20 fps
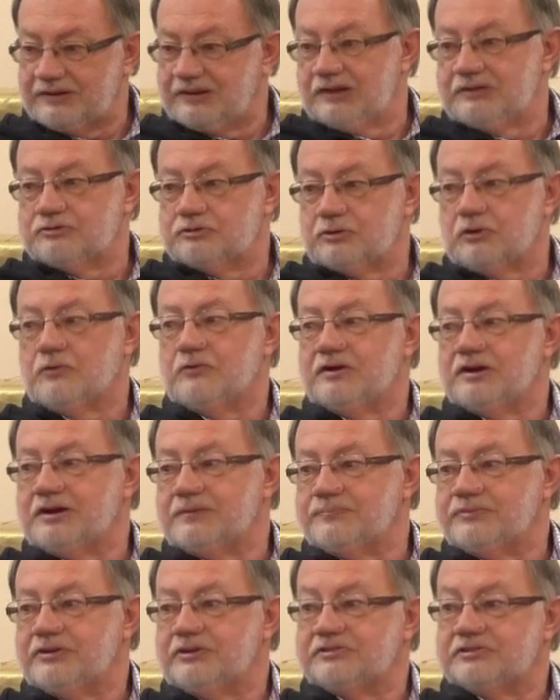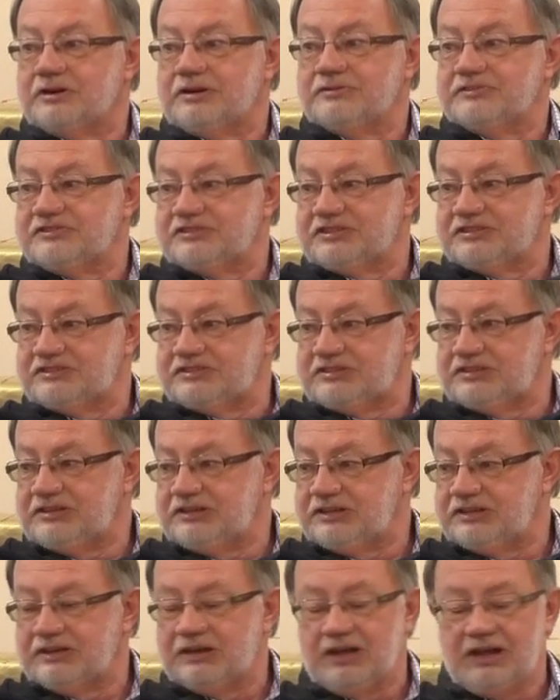and I'd grown up there till I was
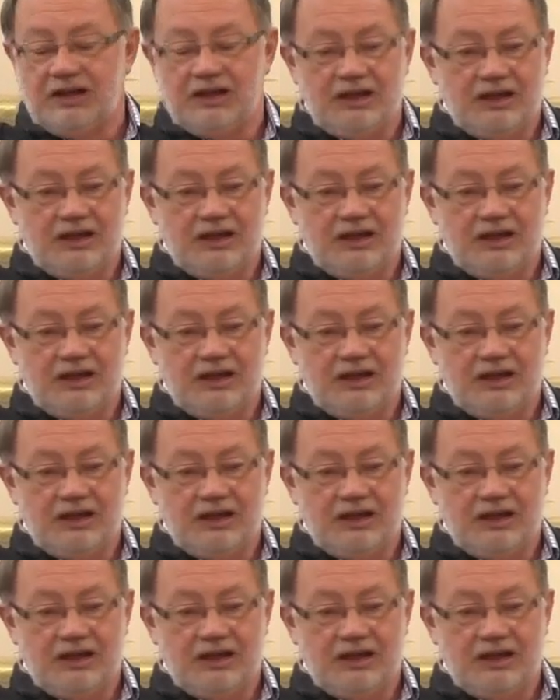16.